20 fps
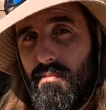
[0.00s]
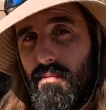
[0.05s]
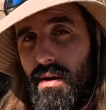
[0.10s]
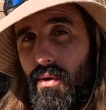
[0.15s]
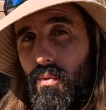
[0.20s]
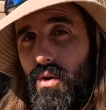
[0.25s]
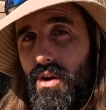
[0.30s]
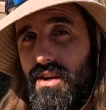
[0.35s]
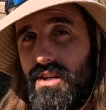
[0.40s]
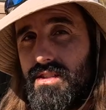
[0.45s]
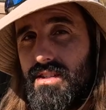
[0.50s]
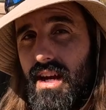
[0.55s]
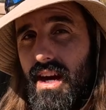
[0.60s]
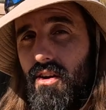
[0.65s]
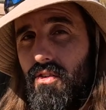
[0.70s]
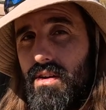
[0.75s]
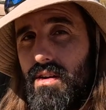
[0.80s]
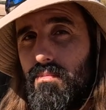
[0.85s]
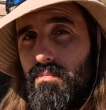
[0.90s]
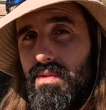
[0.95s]
My water
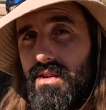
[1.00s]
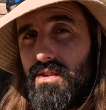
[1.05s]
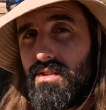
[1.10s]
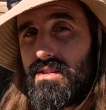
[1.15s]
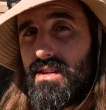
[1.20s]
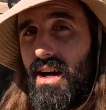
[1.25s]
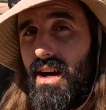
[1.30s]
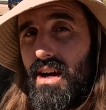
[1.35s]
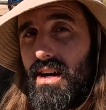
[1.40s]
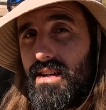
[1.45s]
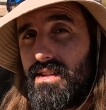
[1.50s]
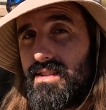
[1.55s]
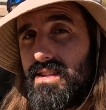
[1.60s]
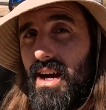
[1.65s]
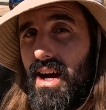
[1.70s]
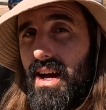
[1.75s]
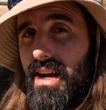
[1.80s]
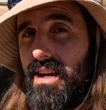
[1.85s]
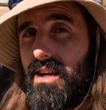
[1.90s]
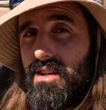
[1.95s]
tower built on
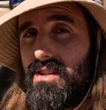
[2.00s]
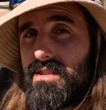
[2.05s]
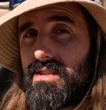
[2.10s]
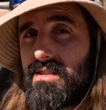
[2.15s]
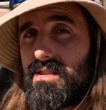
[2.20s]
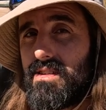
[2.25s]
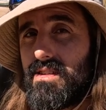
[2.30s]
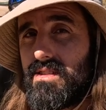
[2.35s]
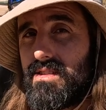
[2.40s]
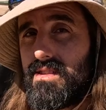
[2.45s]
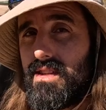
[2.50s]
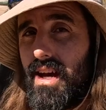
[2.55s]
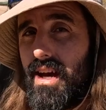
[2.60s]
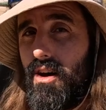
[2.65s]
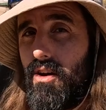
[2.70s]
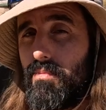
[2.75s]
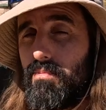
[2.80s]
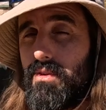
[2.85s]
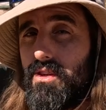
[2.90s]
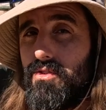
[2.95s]
tires to
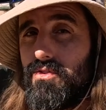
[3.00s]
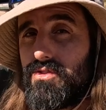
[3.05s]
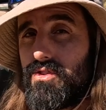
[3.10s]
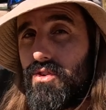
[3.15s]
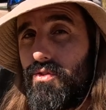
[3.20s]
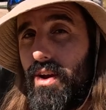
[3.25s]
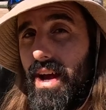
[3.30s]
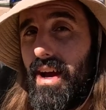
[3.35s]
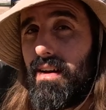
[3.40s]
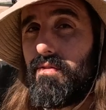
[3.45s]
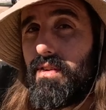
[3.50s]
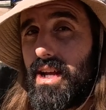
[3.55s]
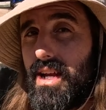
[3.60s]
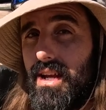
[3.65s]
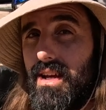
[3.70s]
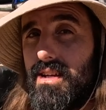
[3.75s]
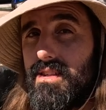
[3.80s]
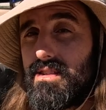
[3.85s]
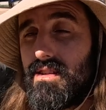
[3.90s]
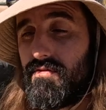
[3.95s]
help use
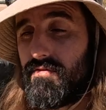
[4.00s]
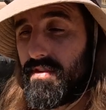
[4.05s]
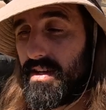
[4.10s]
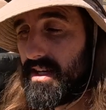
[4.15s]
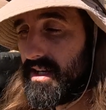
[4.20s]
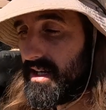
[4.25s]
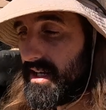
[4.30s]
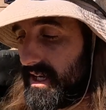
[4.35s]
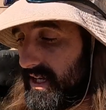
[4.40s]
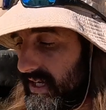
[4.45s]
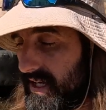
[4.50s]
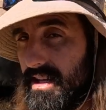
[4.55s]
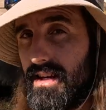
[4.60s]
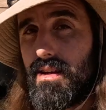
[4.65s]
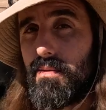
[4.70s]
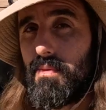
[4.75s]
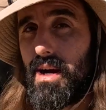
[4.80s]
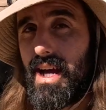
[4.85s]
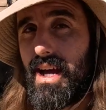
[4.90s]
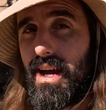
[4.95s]
gravity to feed it
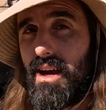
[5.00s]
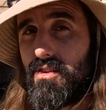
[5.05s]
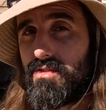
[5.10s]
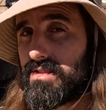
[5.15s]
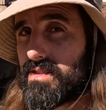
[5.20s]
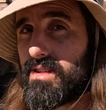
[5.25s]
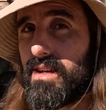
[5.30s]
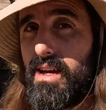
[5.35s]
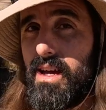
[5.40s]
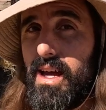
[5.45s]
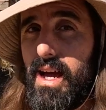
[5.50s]
into my house.